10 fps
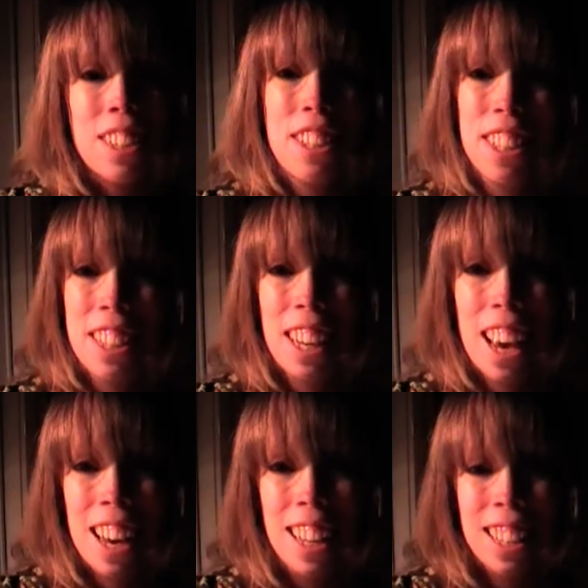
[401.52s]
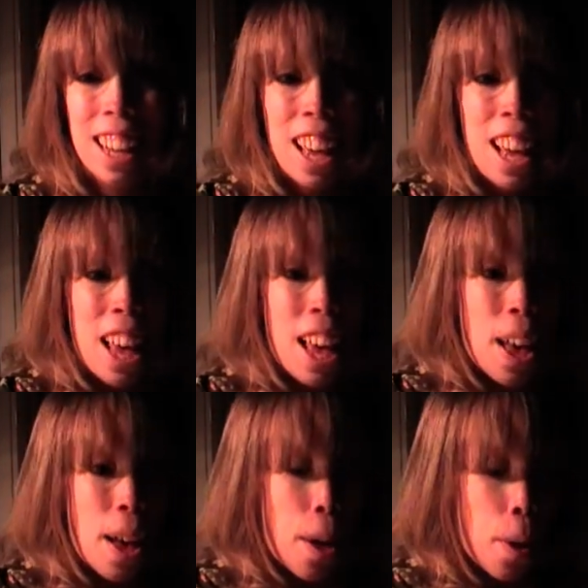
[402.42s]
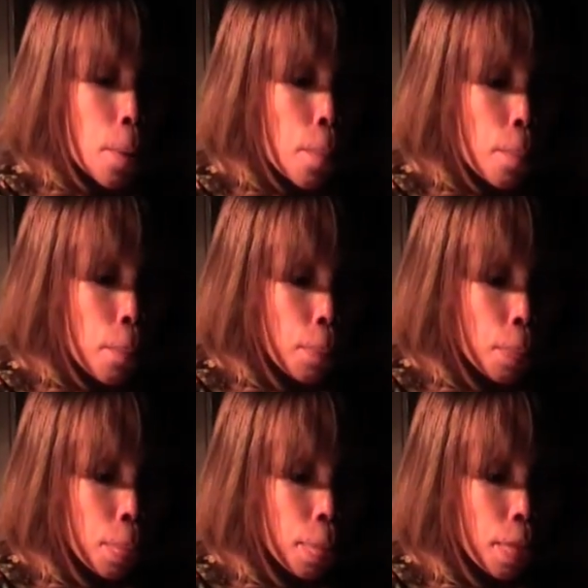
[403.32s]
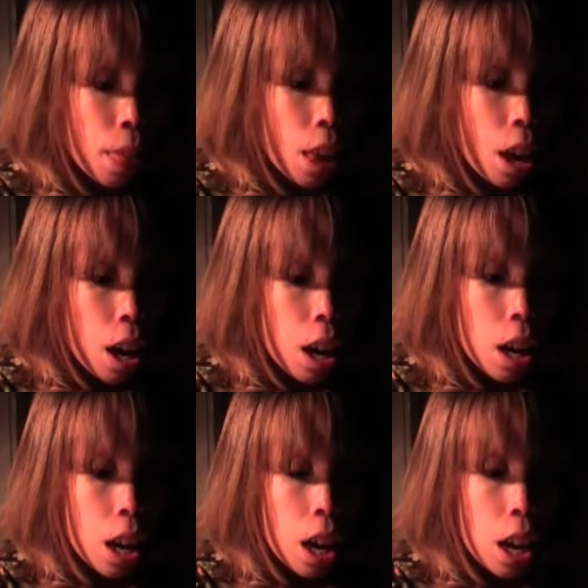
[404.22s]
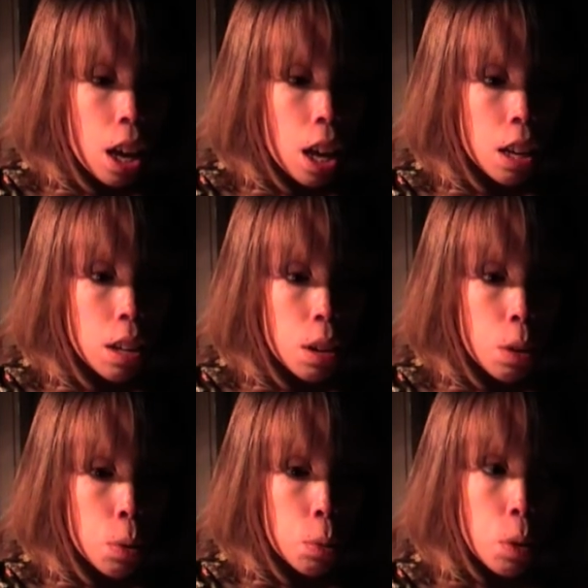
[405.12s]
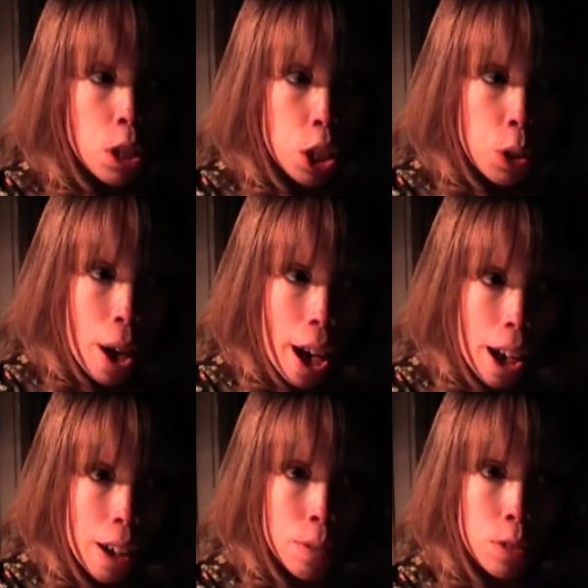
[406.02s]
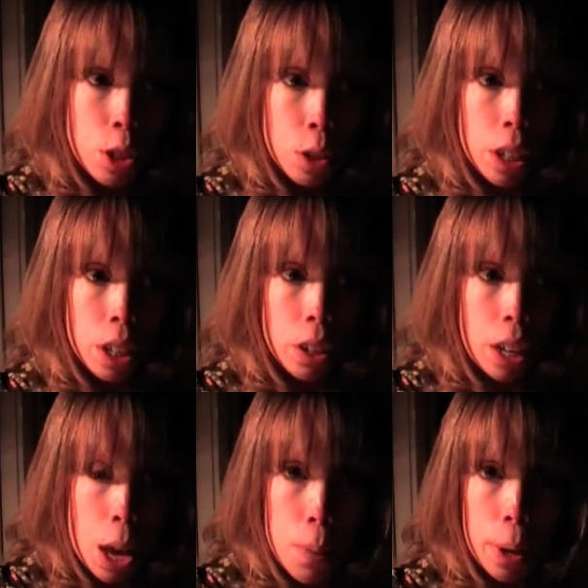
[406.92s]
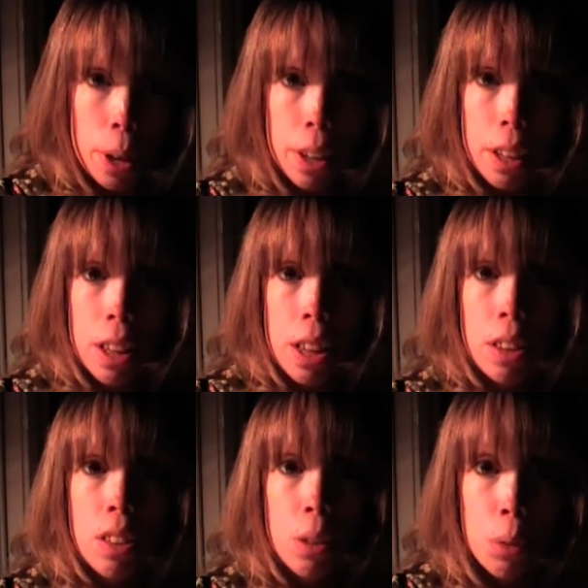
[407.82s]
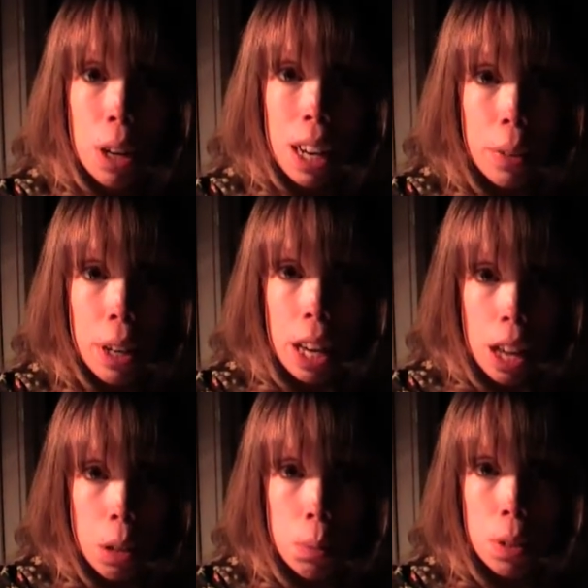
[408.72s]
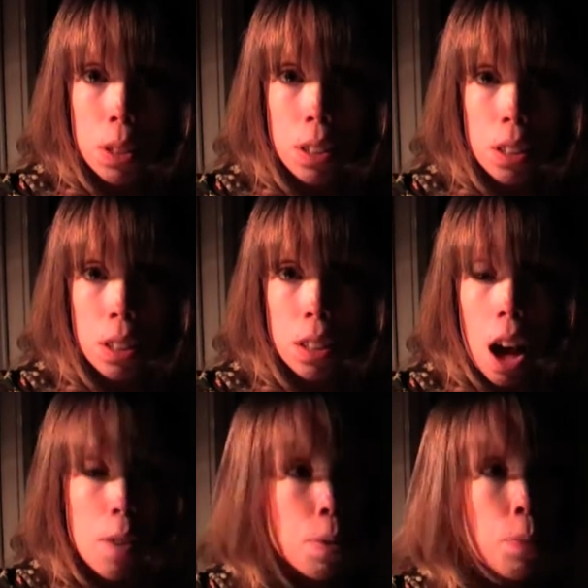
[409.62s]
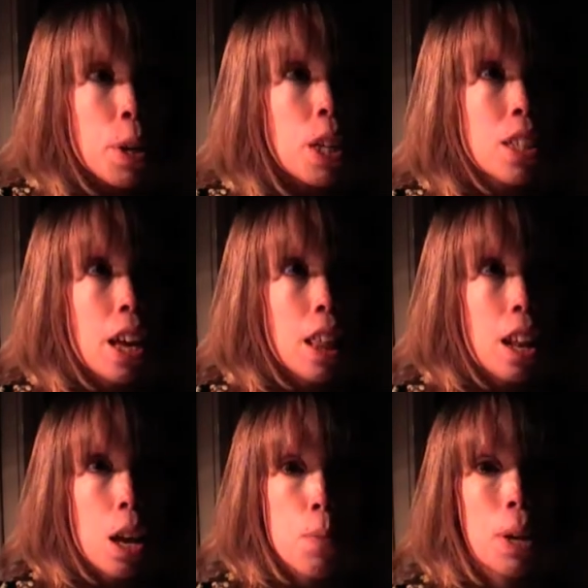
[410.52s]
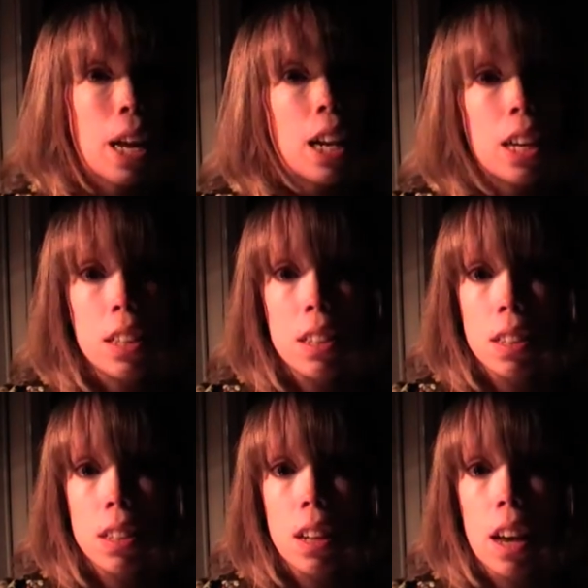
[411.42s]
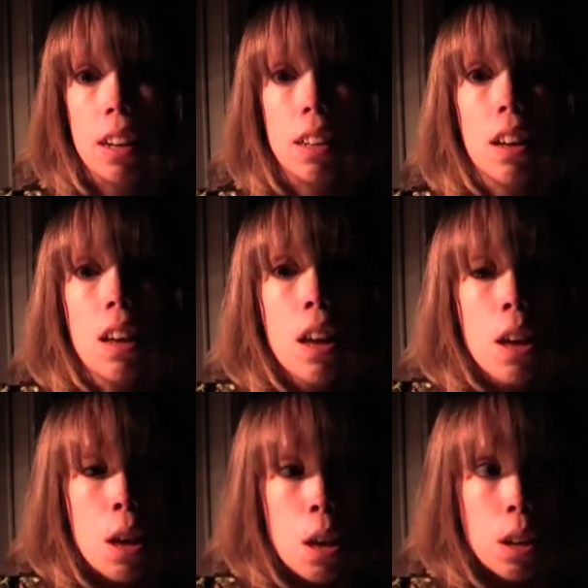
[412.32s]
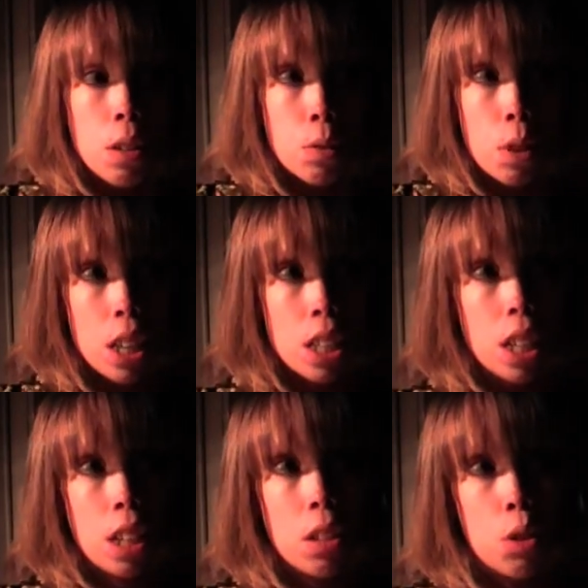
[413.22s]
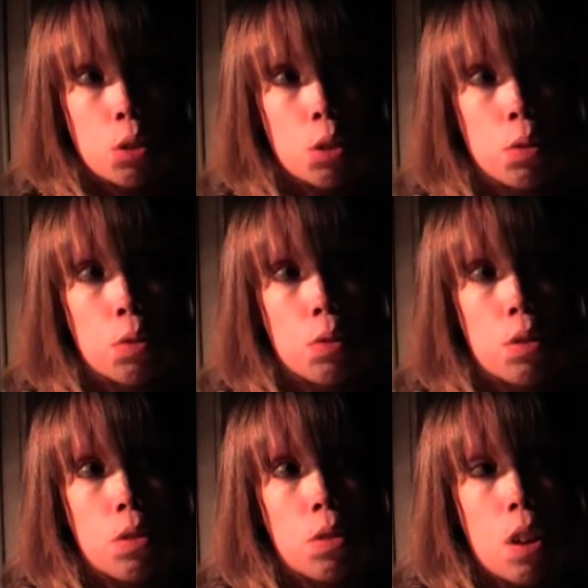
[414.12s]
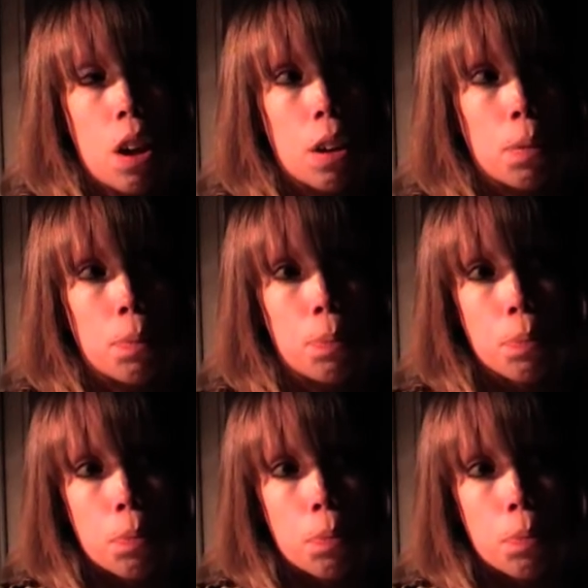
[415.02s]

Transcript: just in case. Um, okay, and what did you have during your labour that really, really helped? I've been putting together like playlists and writing sort of um,